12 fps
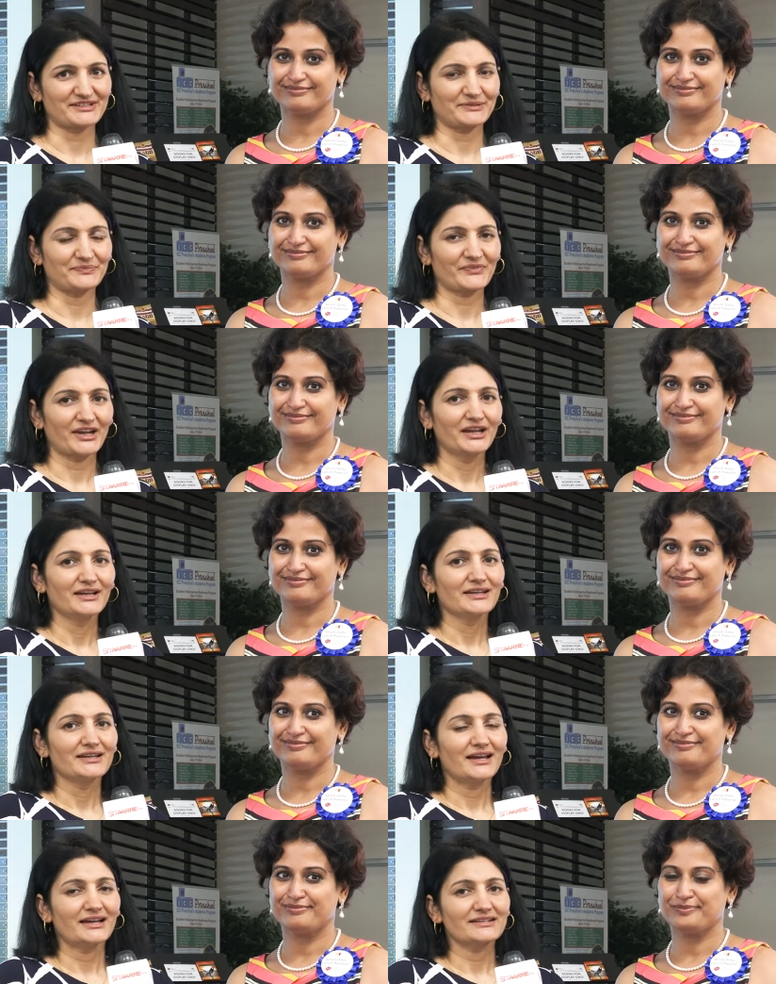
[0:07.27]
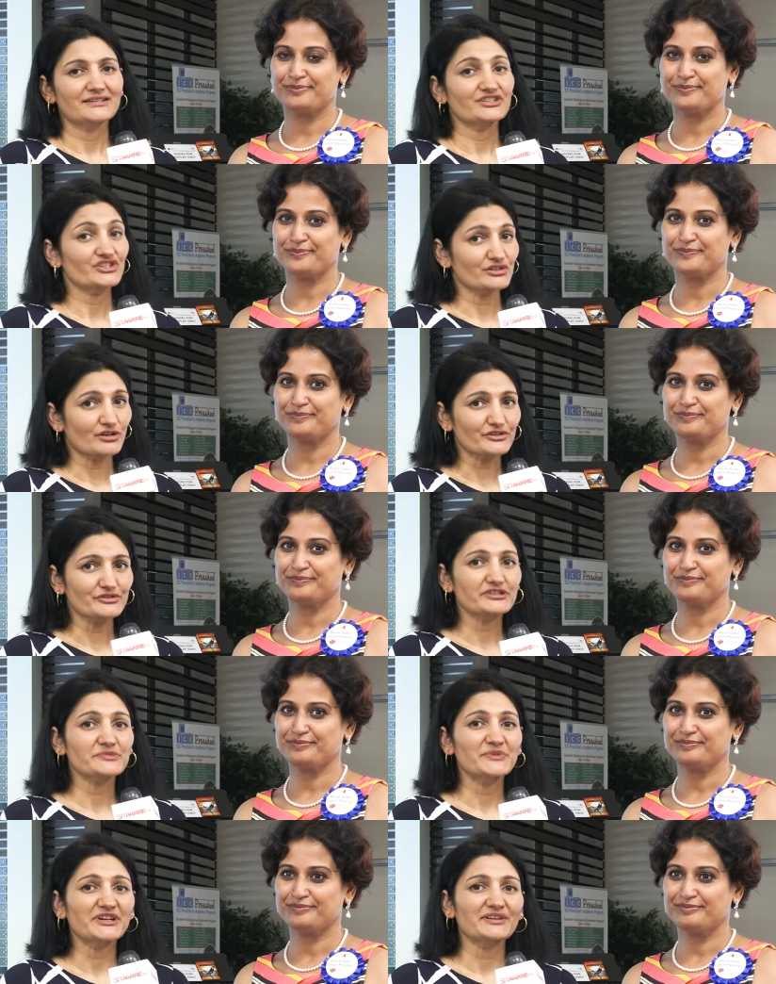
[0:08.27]
Speaker 1: here. And she's also a
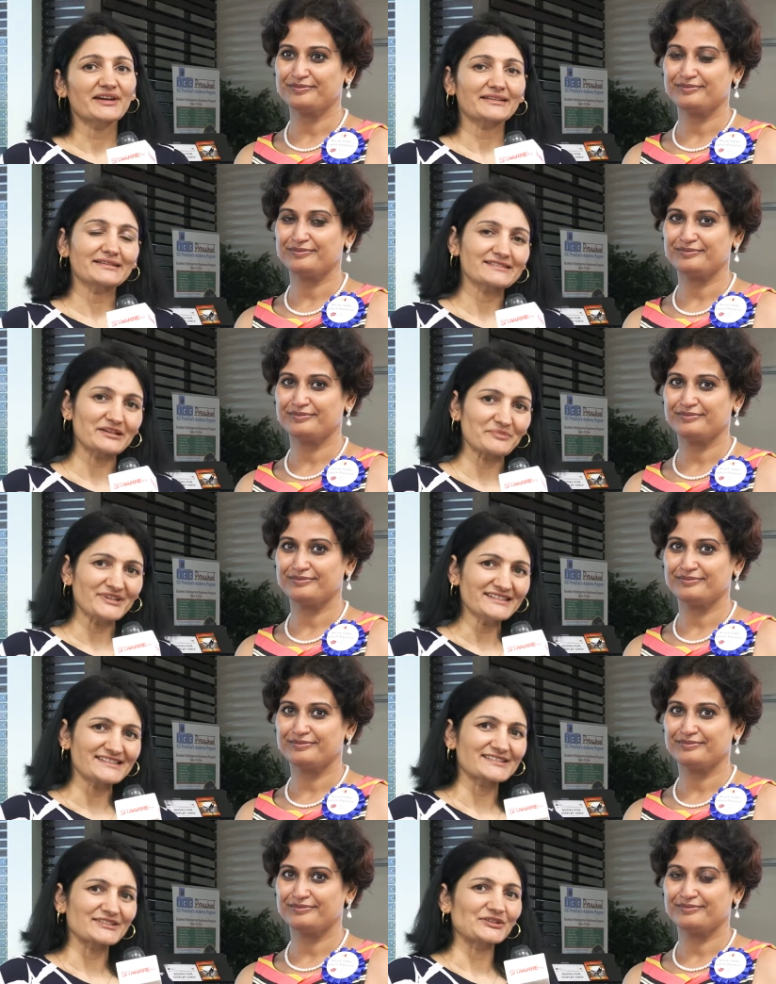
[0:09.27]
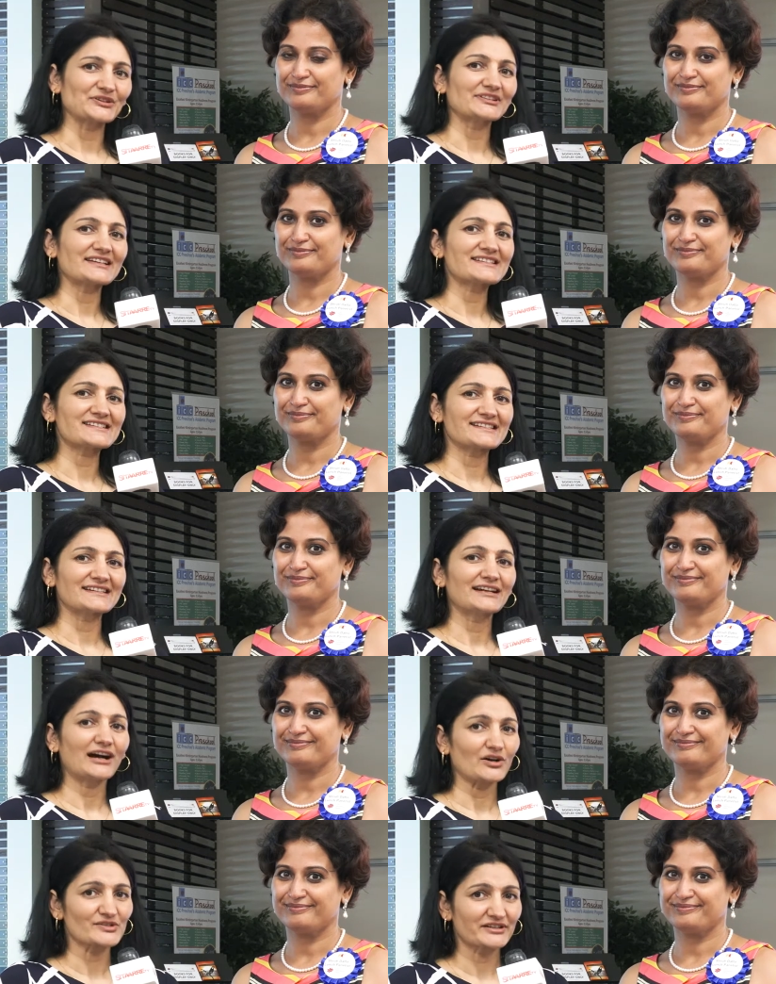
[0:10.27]
speaker at the summit, so let's see
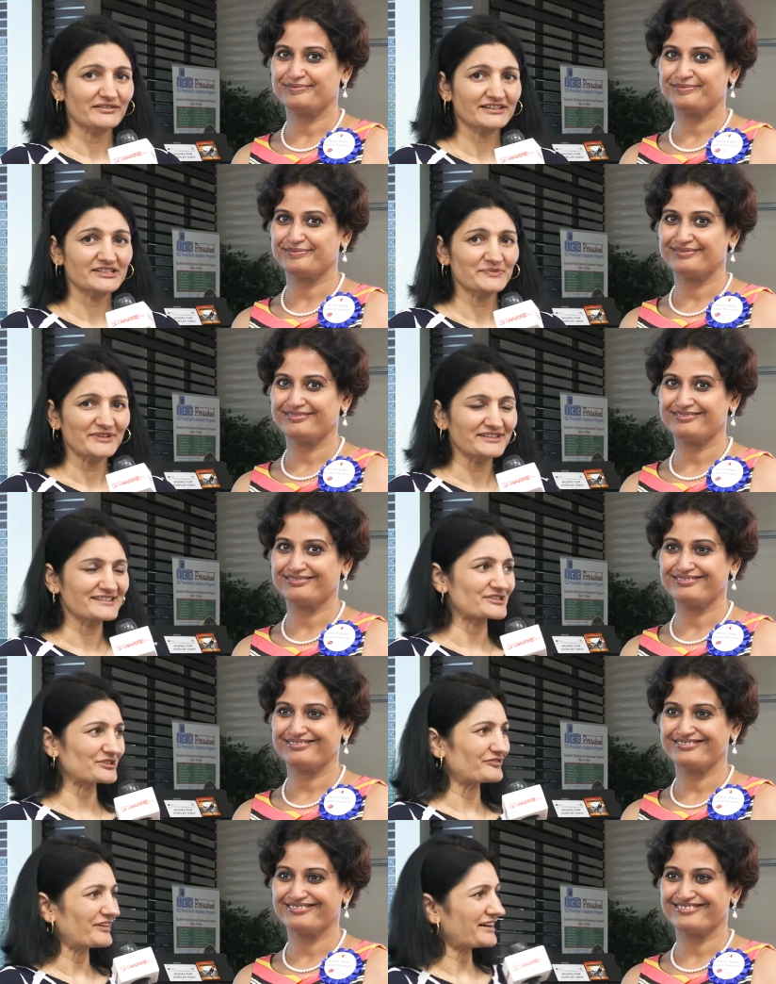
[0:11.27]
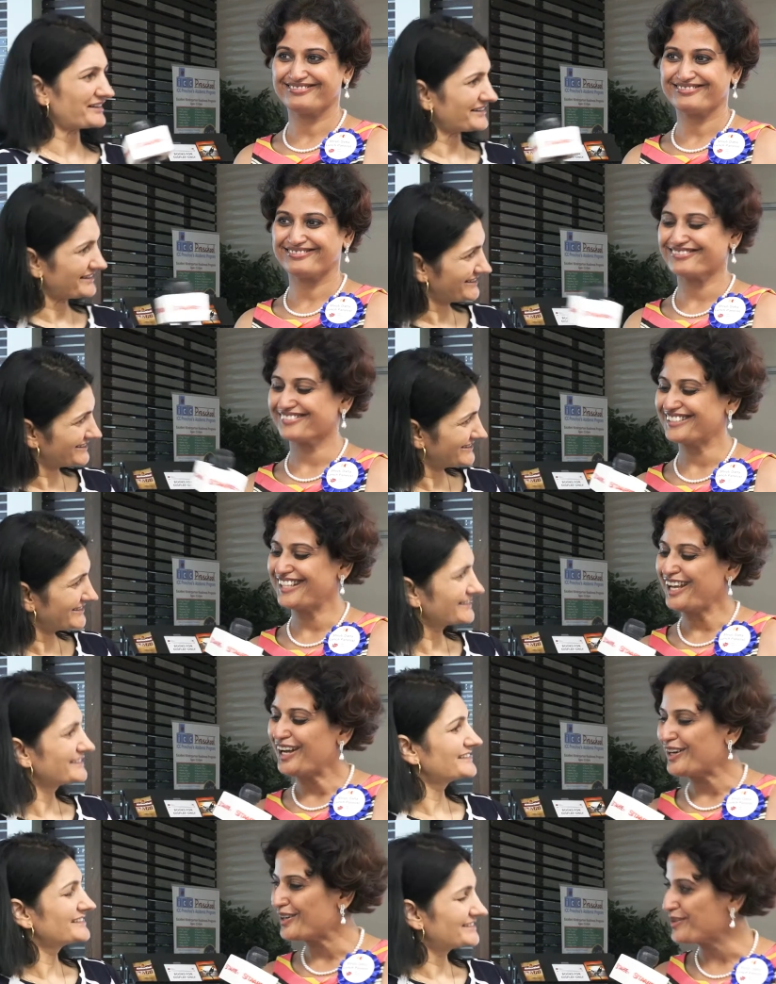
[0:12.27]
how's her experience so far.
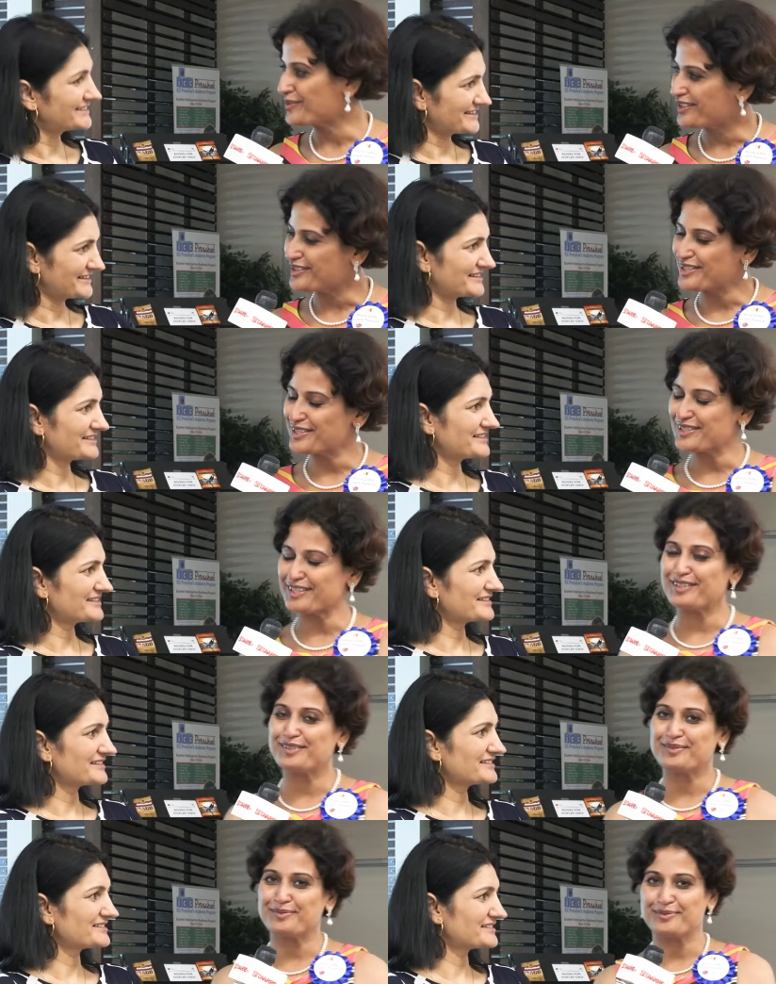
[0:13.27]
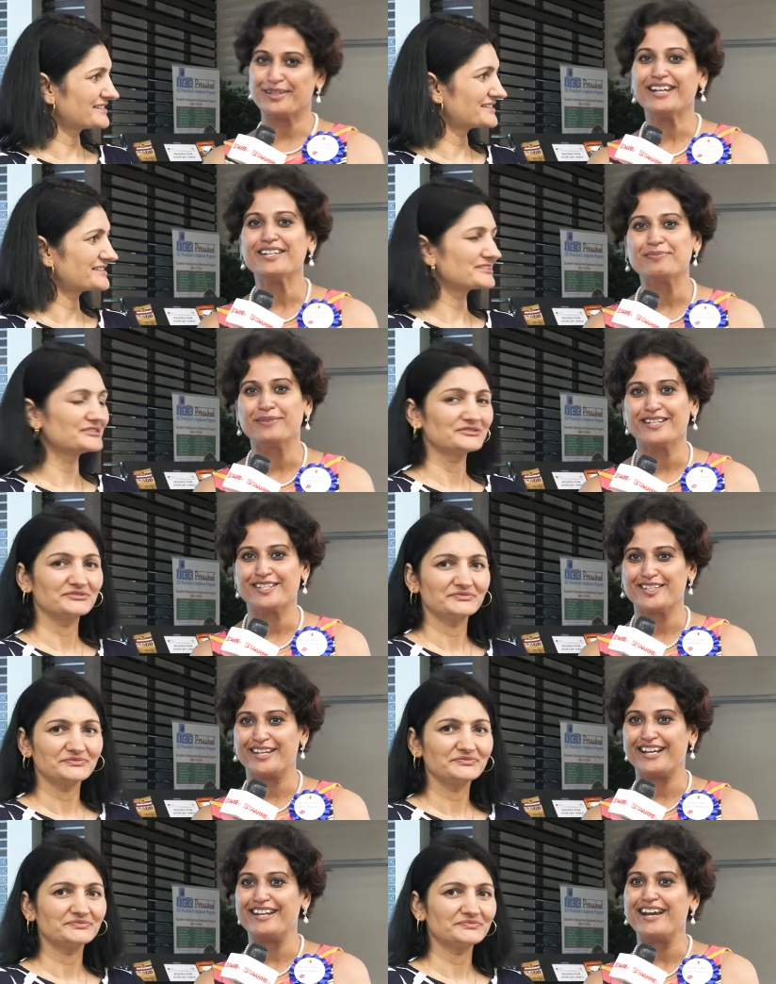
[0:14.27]
Speaker 2: Oh, this is a great place to
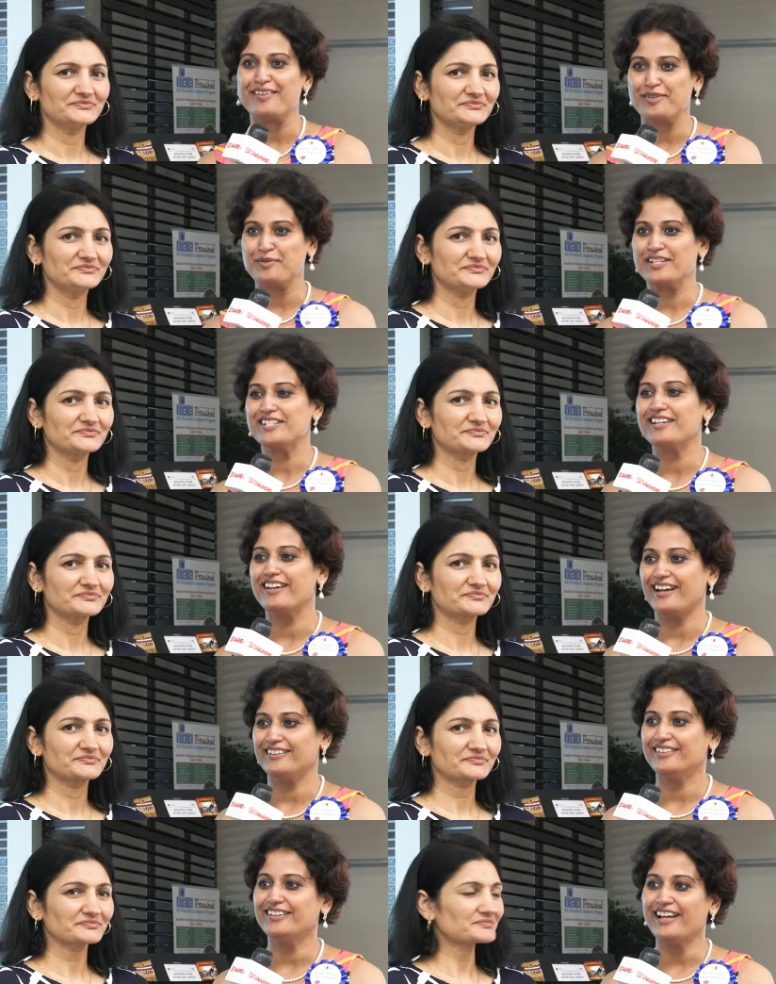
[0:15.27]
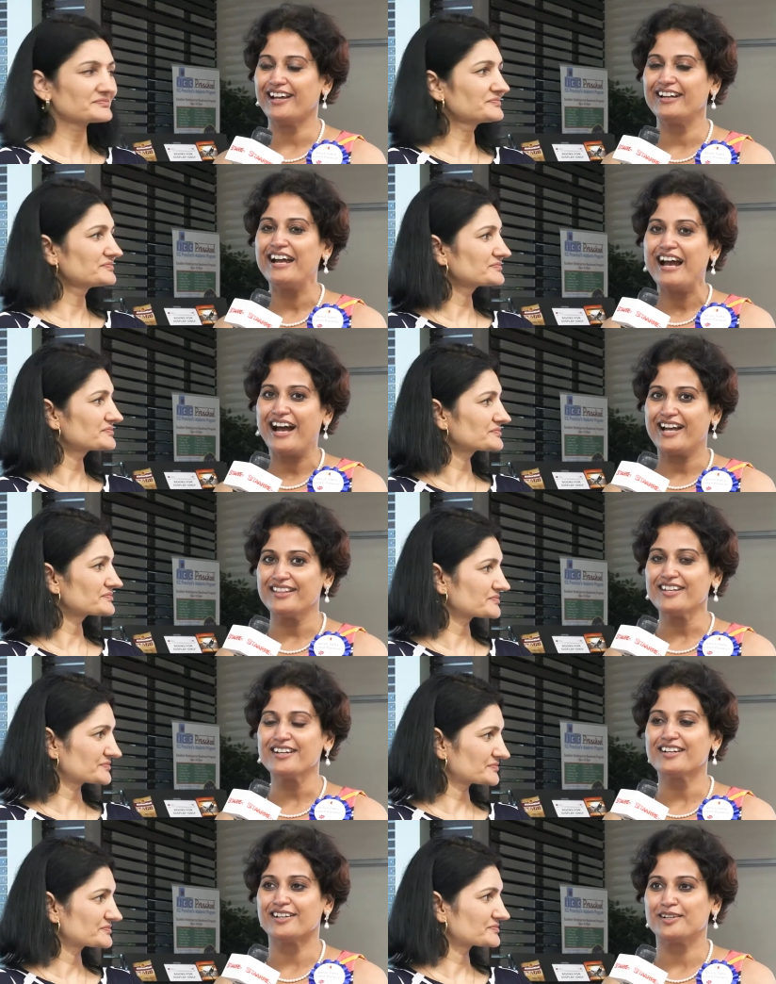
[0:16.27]
get everyone together. And I
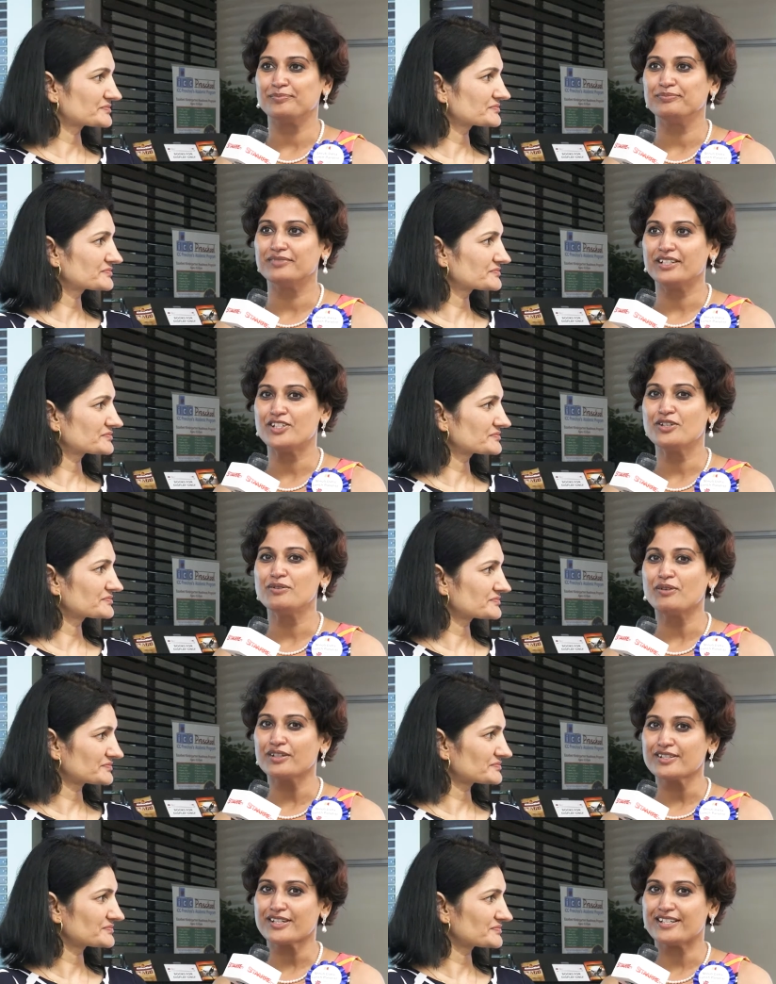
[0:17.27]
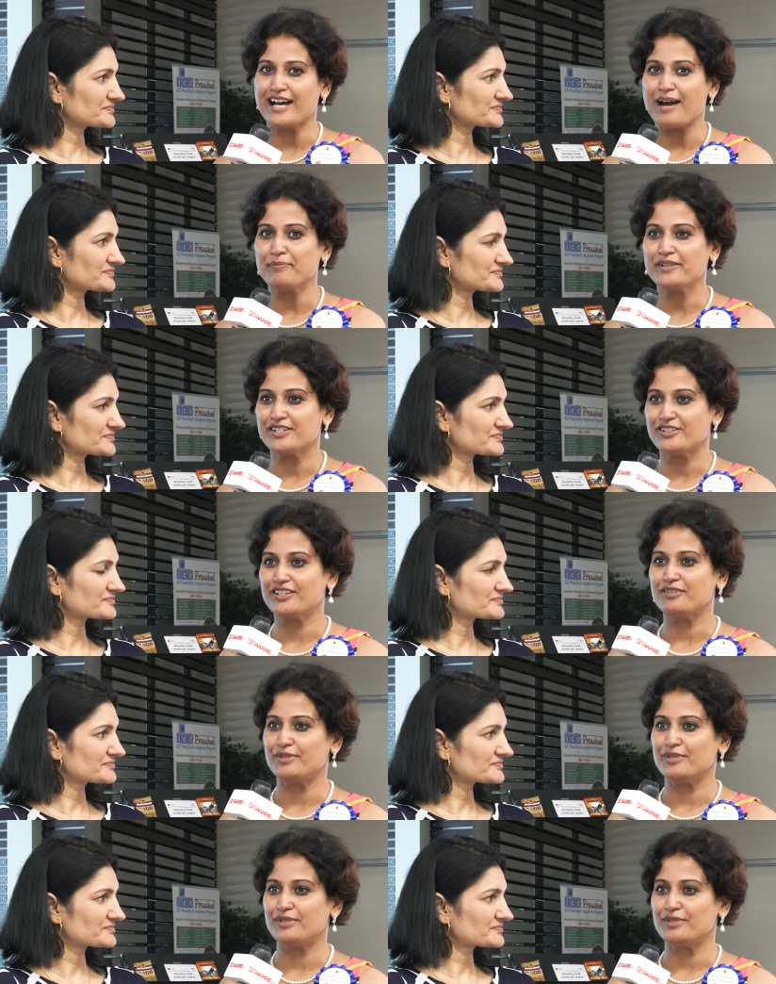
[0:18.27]
think um, to also tap into the